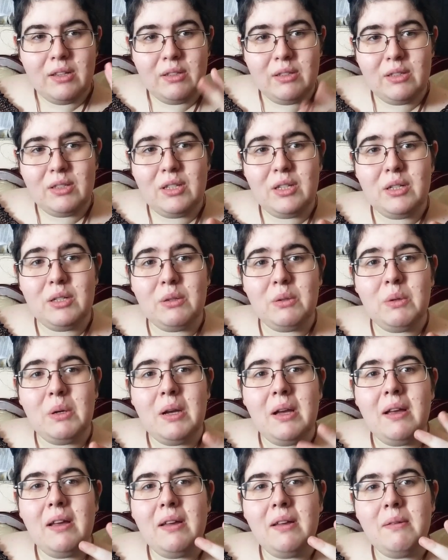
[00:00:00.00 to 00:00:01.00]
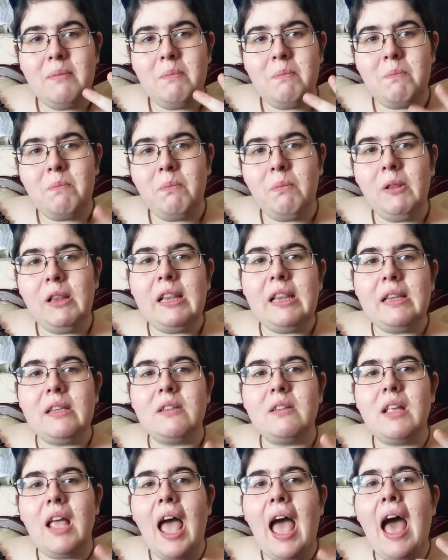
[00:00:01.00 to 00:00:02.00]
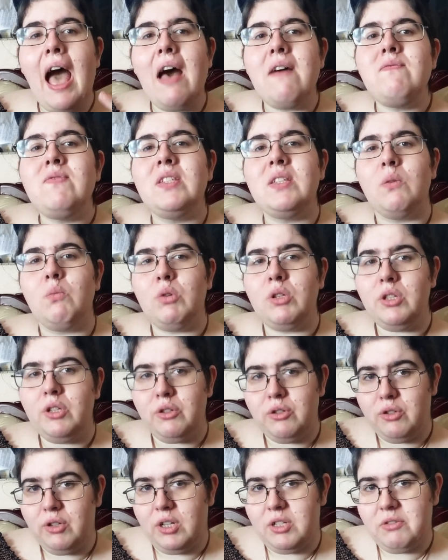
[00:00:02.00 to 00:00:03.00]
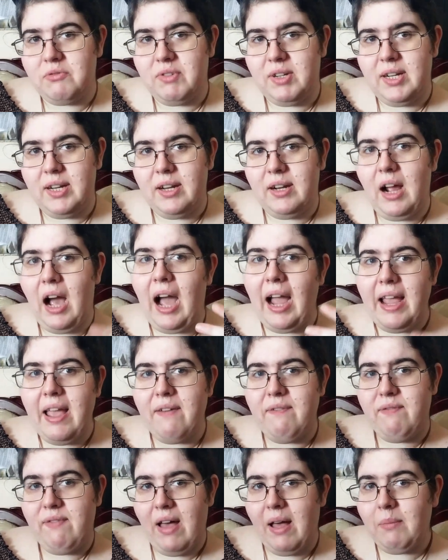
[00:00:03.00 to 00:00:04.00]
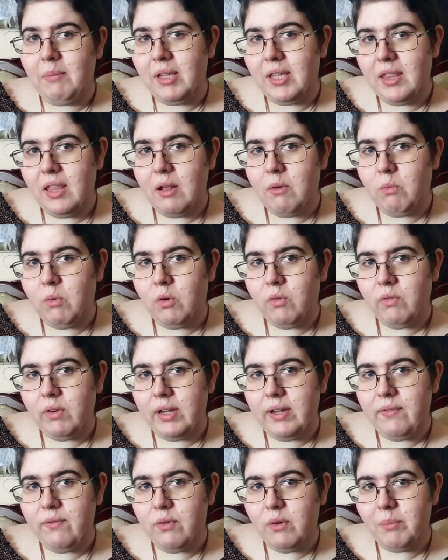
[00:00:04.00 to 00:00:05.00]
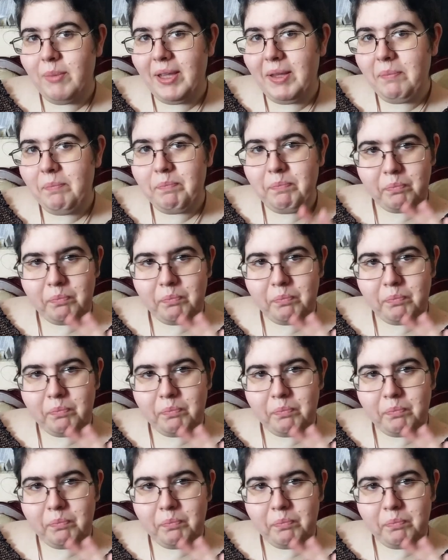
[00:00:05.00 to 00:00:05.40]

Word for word: Two, have someone you trust read it. I have family that will read for me,